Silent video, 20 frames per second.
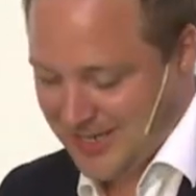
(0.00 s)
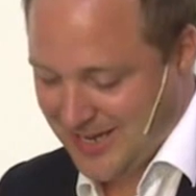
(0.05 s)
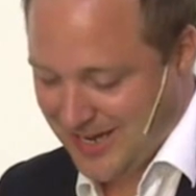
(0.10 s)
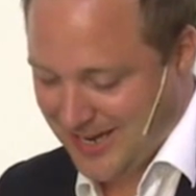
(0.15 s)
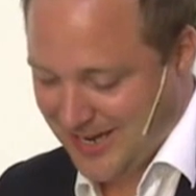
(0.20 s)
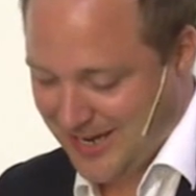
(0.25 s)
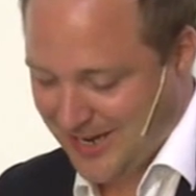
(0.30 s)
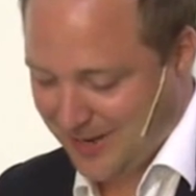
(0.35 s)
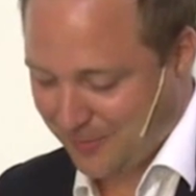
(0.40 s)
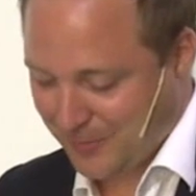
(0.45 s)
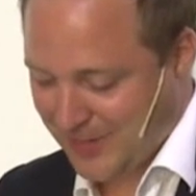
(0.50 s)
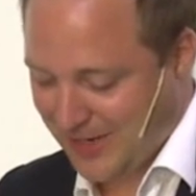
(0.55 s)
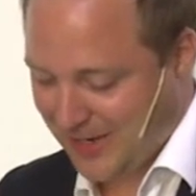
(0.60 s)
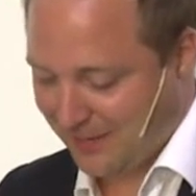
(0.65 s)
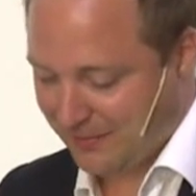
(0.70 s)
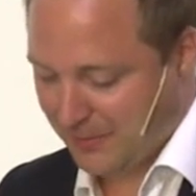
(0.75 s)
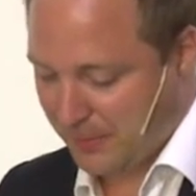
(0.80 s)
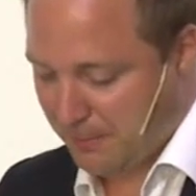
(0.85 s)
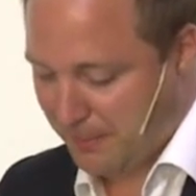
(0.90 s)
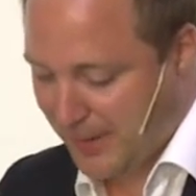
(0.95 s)
Uh, we
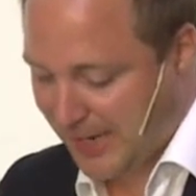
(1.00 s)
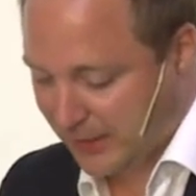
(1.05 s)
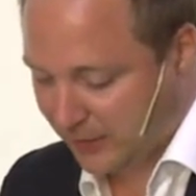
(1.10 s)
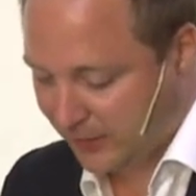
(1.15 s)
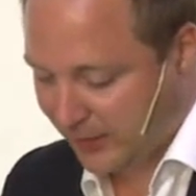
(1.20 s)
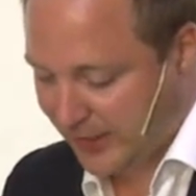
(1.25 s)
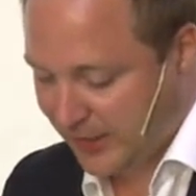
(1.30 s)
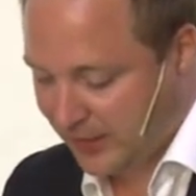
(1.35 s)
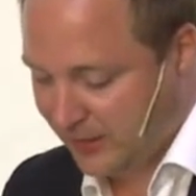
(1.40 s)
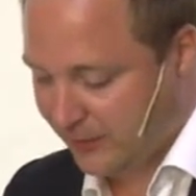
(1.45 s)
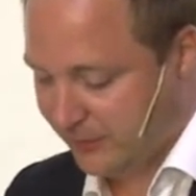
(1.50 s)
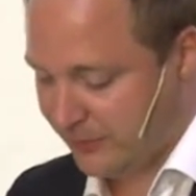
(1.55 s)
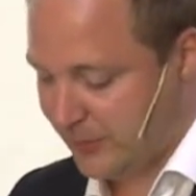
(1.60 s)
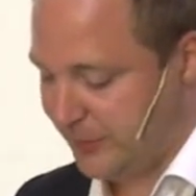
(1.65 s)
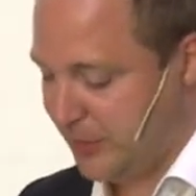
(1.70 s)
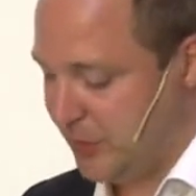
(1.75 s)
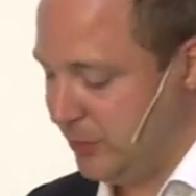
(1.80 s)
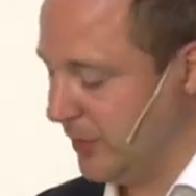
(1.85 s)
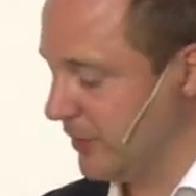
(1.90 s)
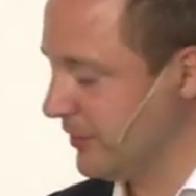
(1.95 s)
have Mike Layne from
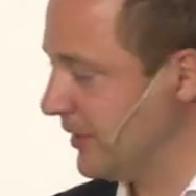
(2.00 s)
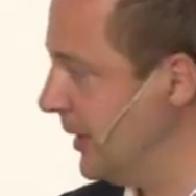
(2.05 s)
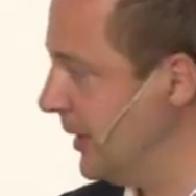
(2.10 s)
the US